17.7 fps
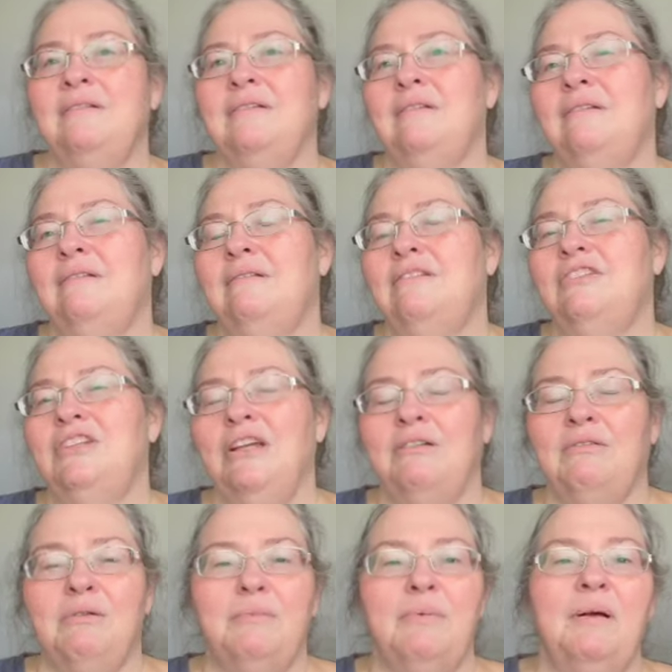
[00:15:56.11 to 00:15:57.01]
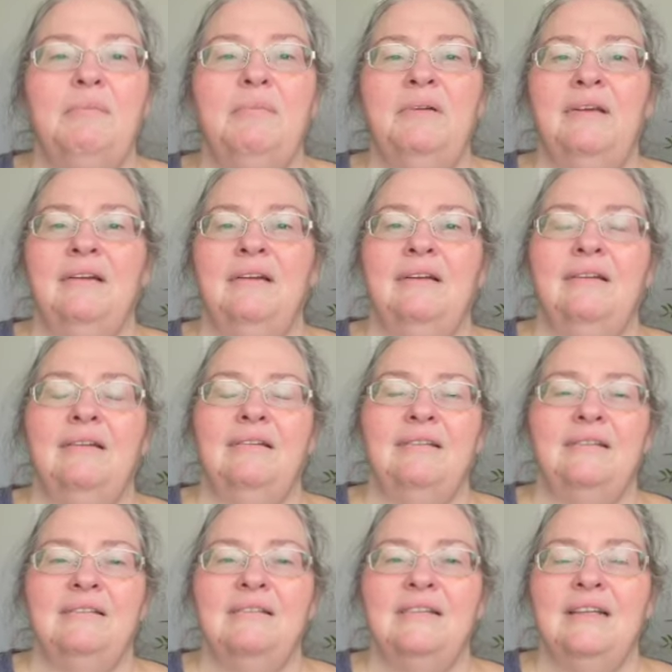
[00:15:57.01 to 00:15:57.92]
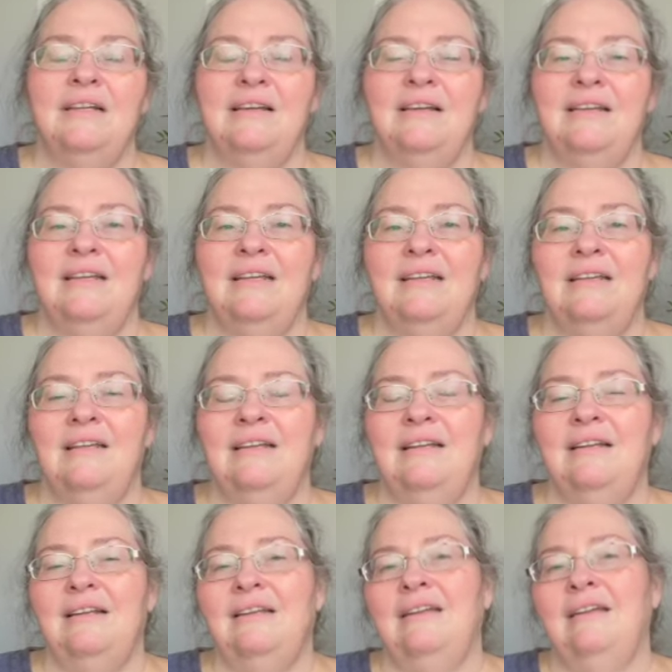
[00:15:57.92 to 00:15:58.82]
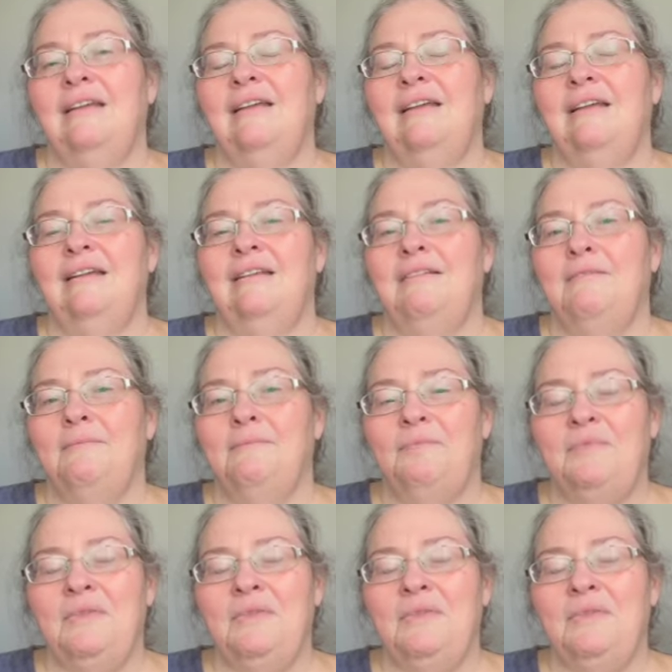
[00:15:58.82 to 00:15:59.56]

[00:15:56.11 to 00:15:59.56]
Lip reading: and Czech Republic and Italy and